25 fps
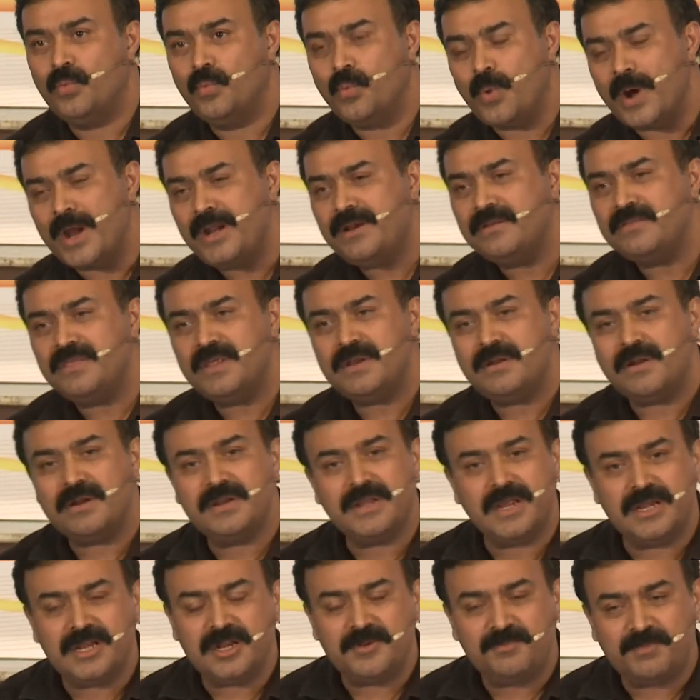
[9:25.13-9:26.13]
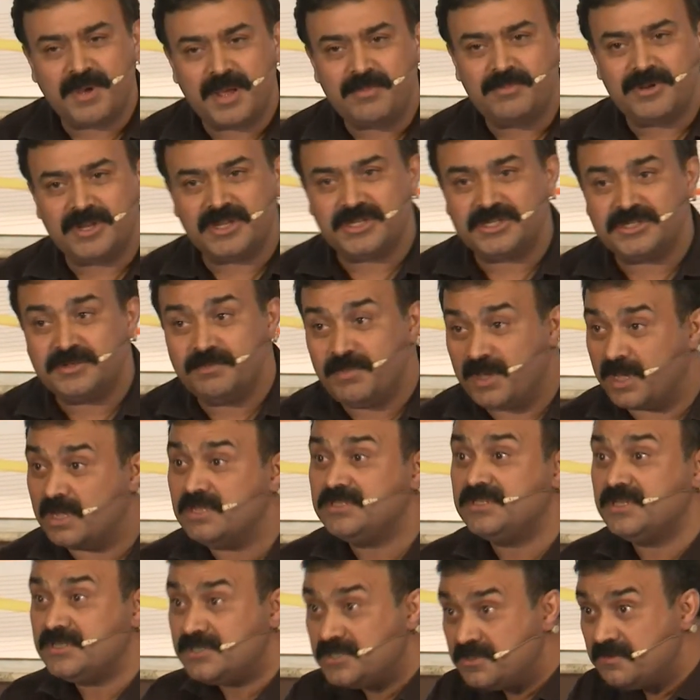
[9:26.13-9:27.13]
why do they not get it published?
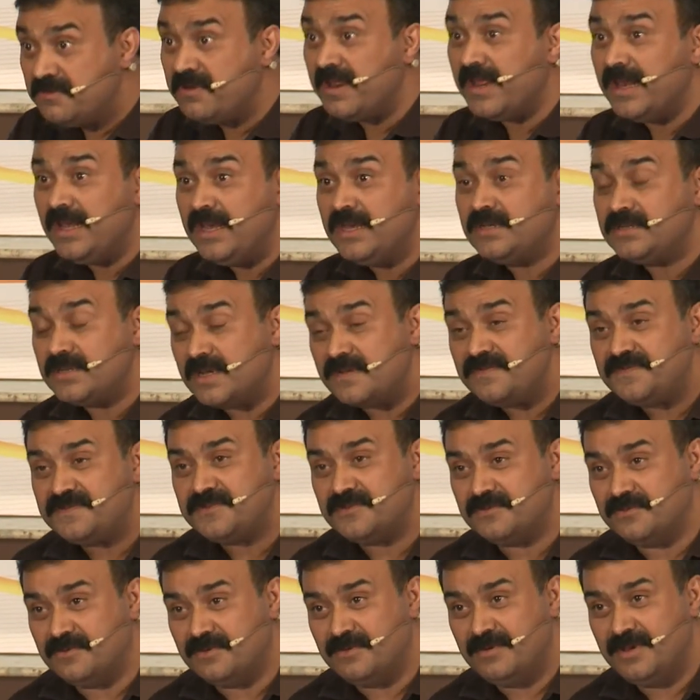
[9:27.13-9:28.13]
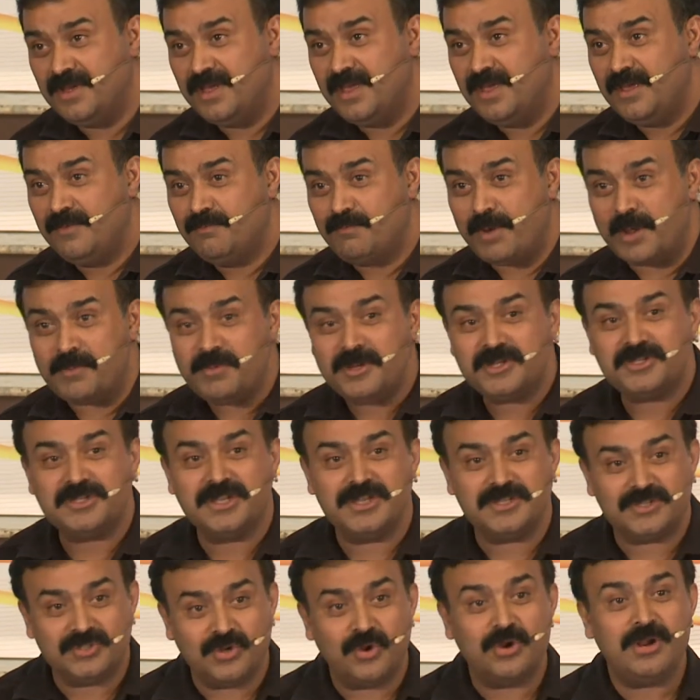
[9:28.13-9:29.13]
Because it's really tough to.
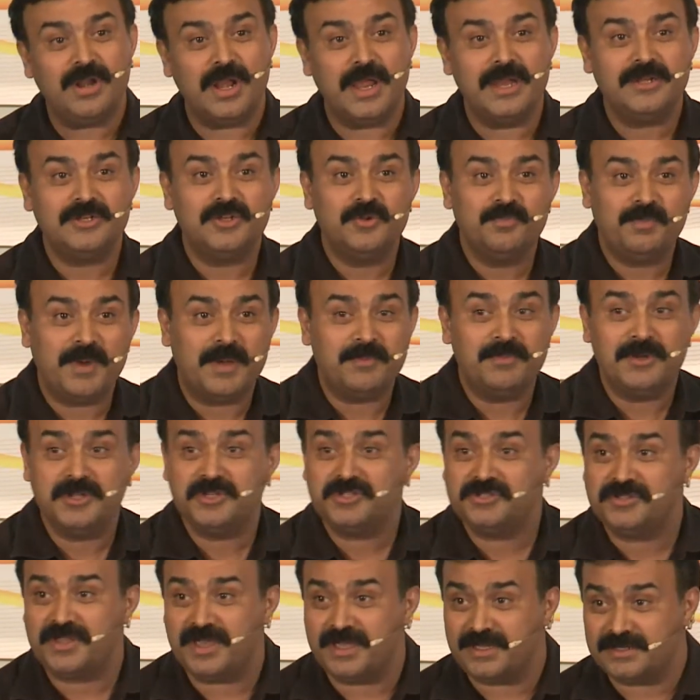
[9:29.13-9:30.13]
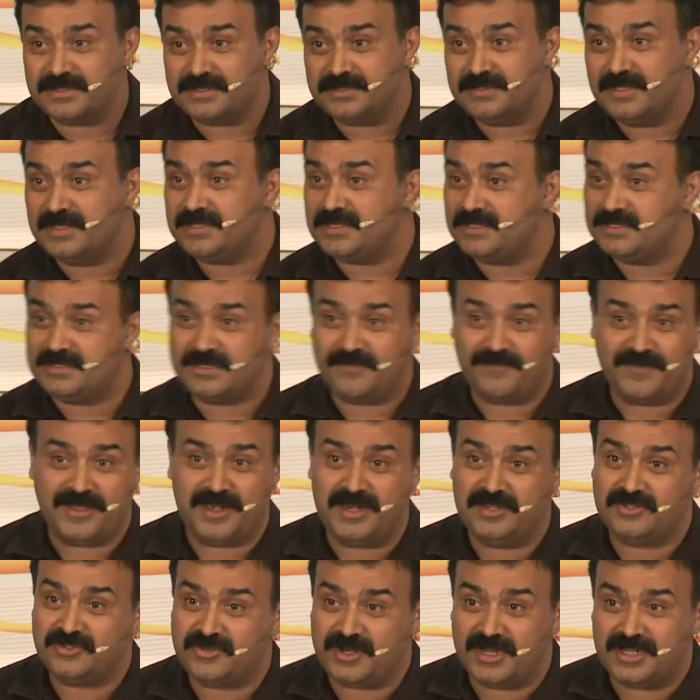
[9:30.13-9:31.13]
Publishers don't like to publish things. This is a
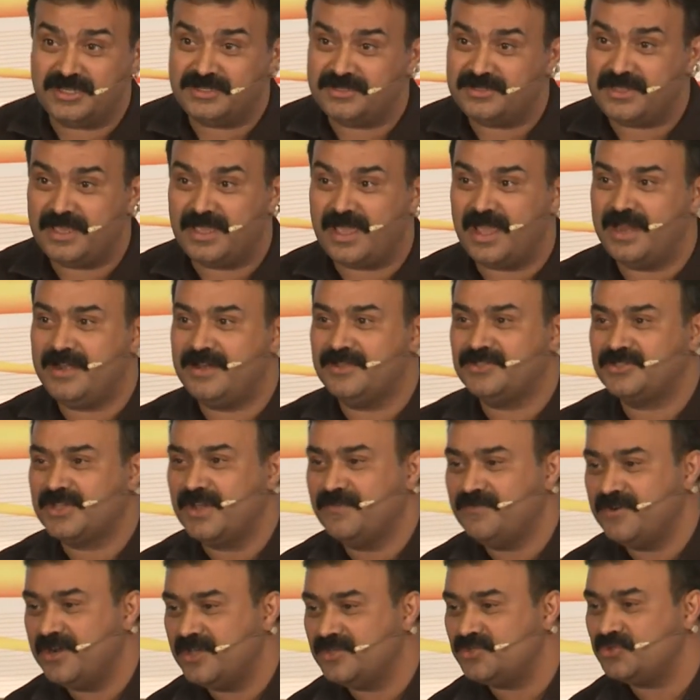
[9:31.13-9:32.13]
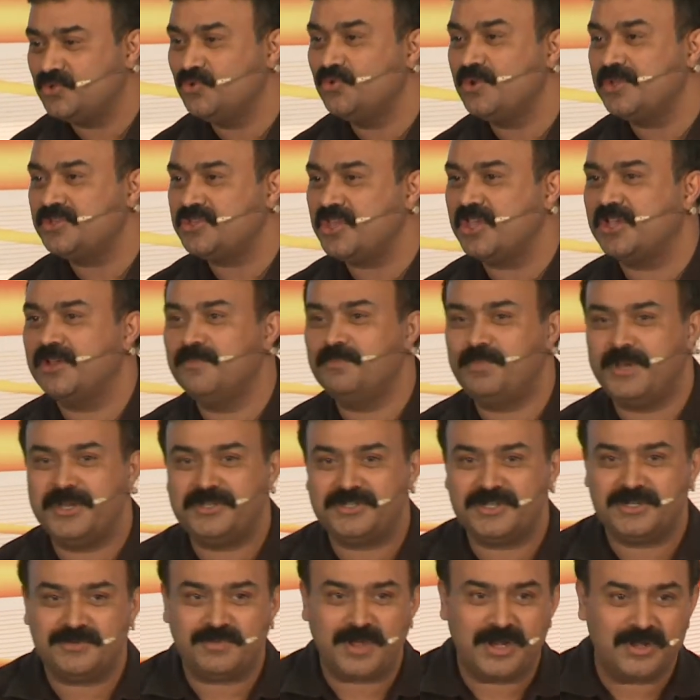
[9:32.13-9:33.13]
very strange thing I discovered as soon as I
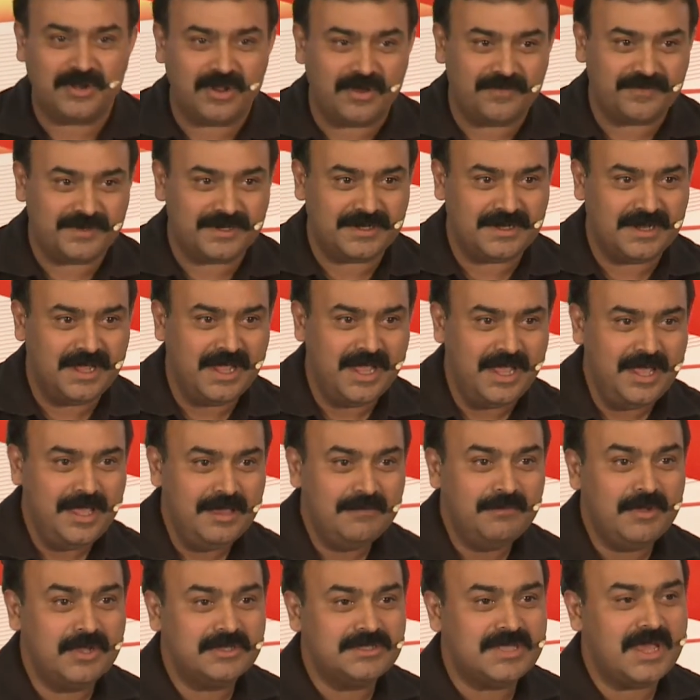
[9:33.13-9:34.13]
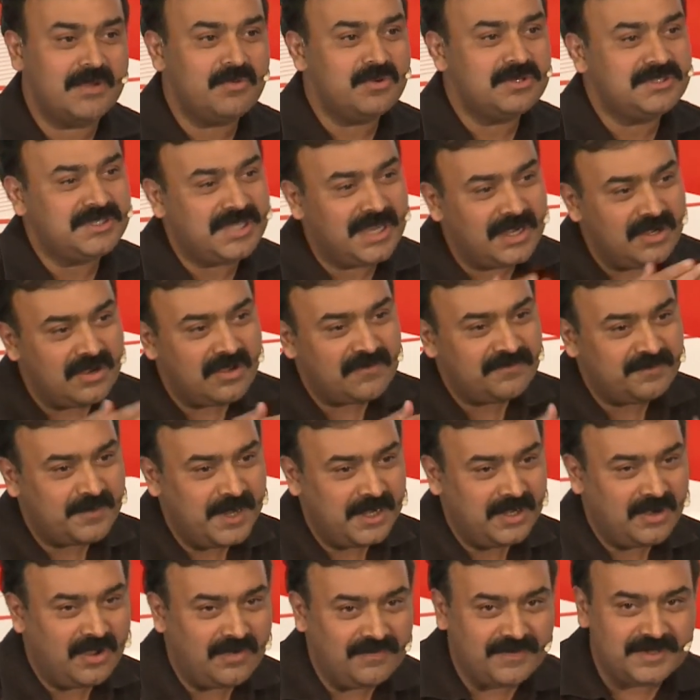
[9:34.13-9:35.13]
completed my novel. Because I would send off
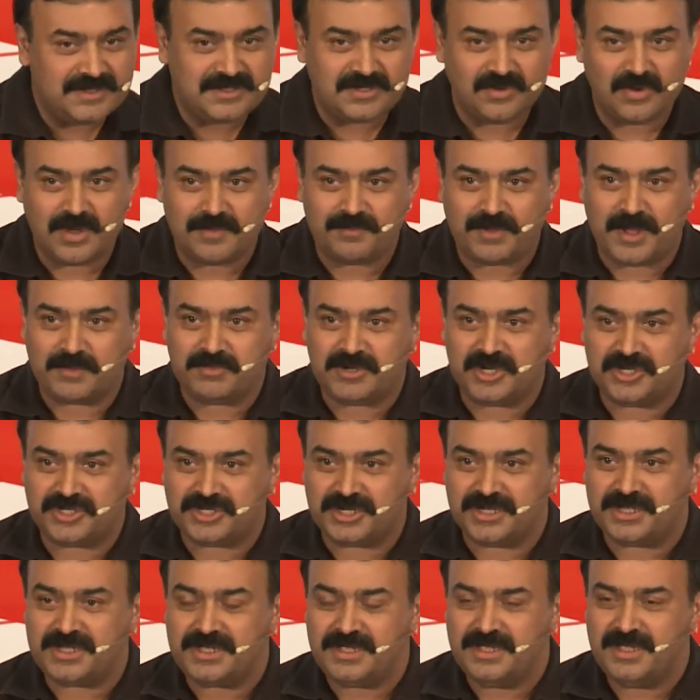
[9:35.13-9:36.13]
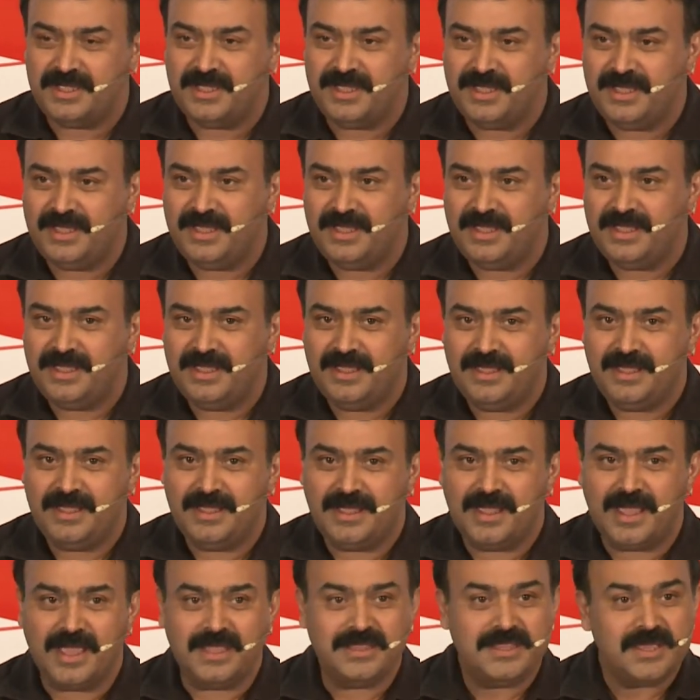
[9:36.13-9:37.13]
my novel to a publisher
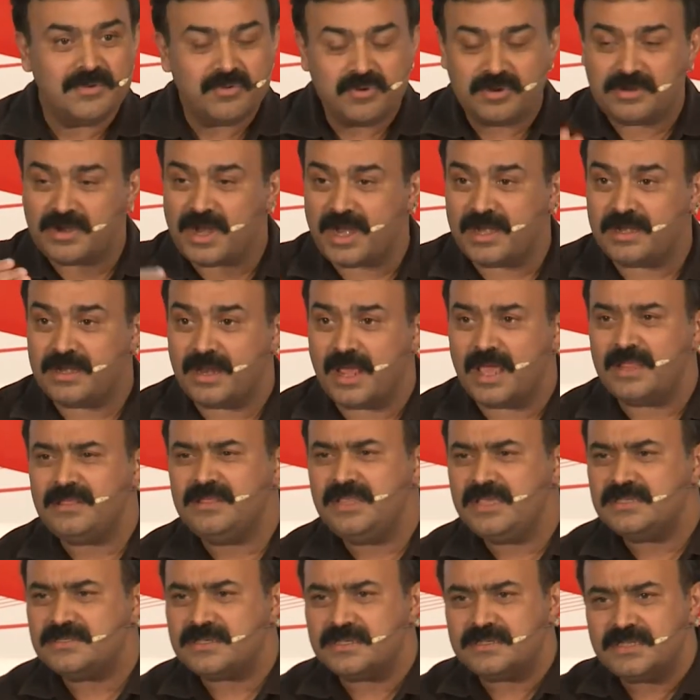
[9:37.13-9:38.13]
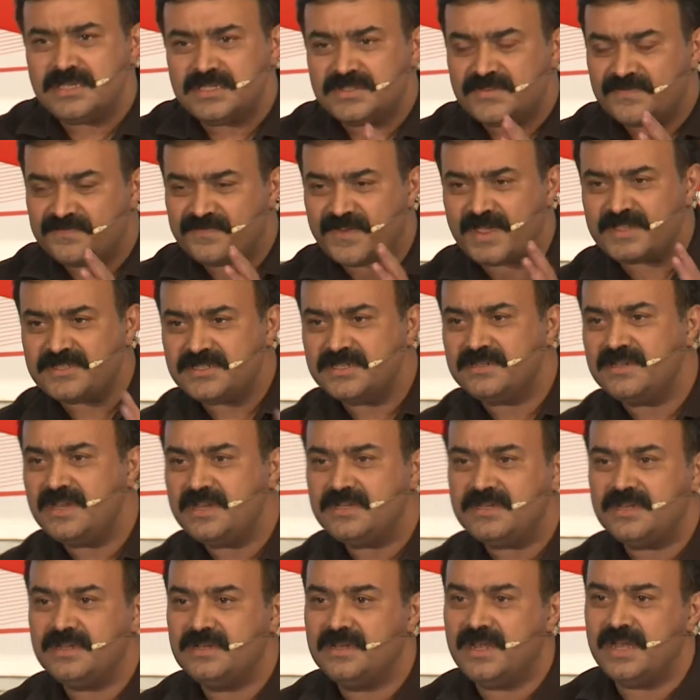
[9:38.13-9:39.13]
and they would write. And these are these
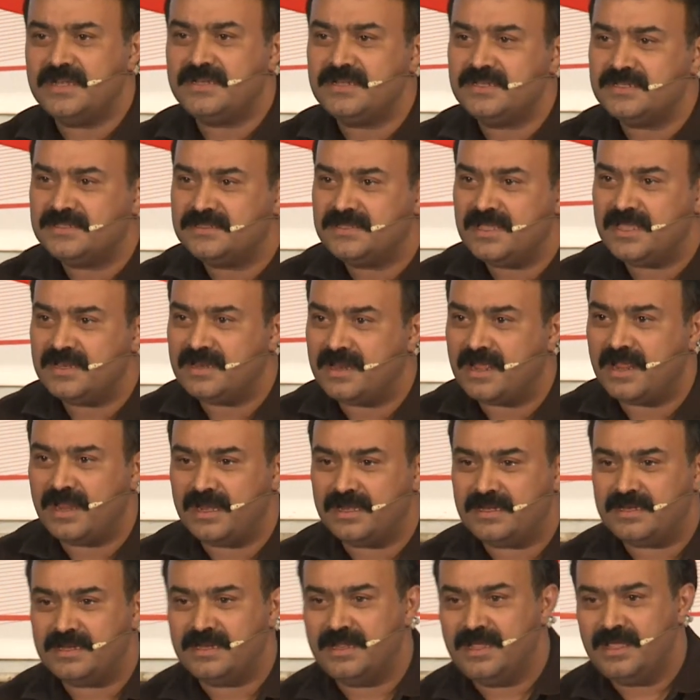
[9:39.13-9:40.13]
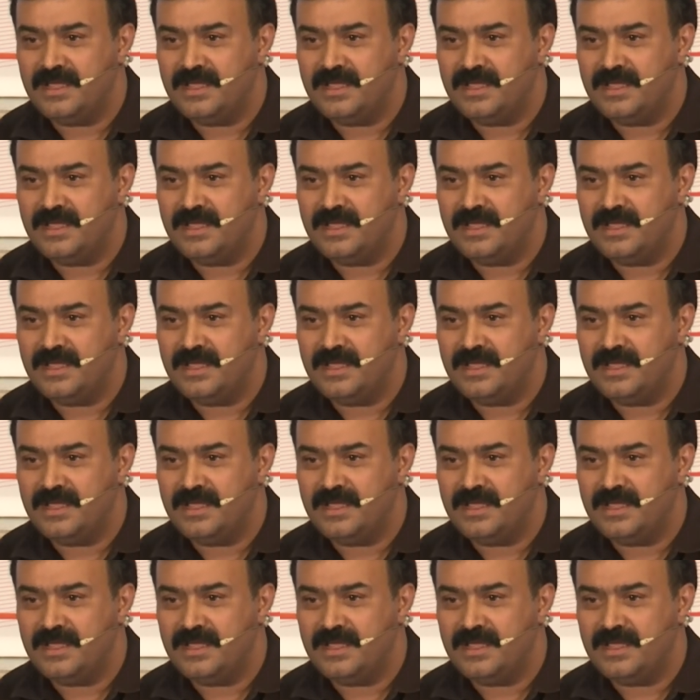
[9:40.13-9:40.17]
fascinating letters they write.